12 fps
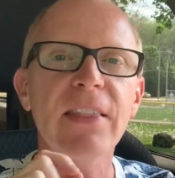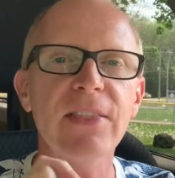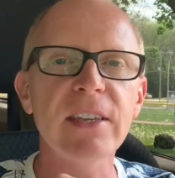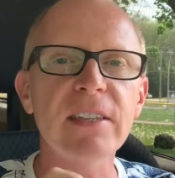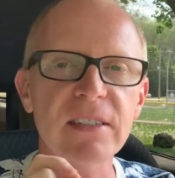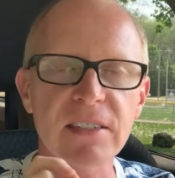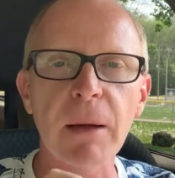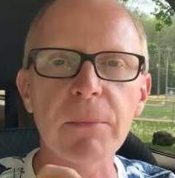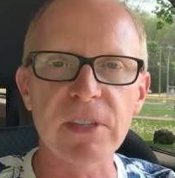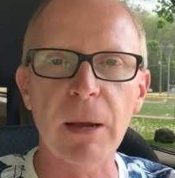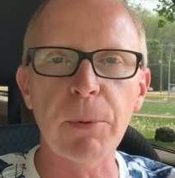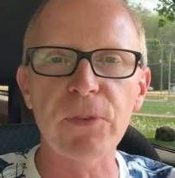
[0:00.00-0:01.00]
this
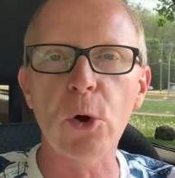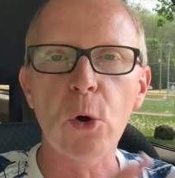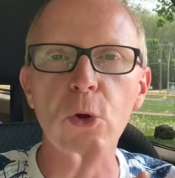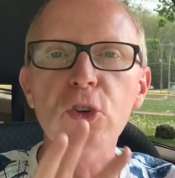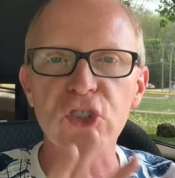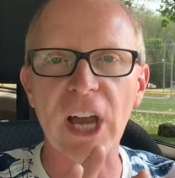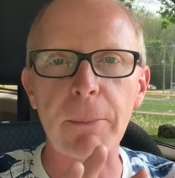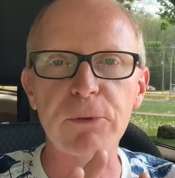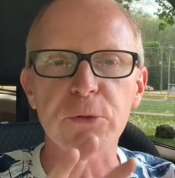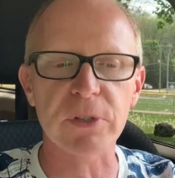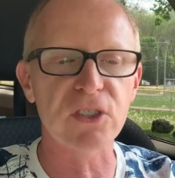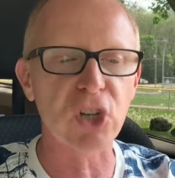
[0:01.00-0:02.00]
sums up what the whole
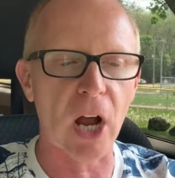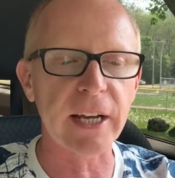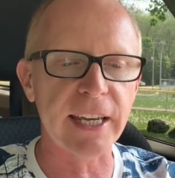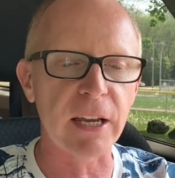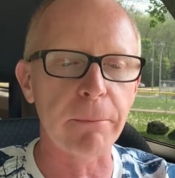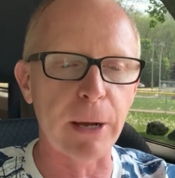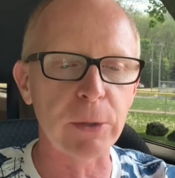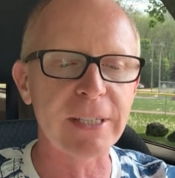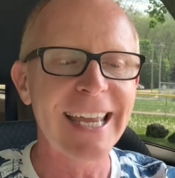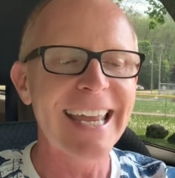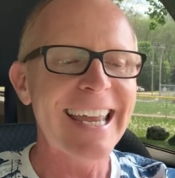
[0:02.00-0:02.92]
chapter is talking about.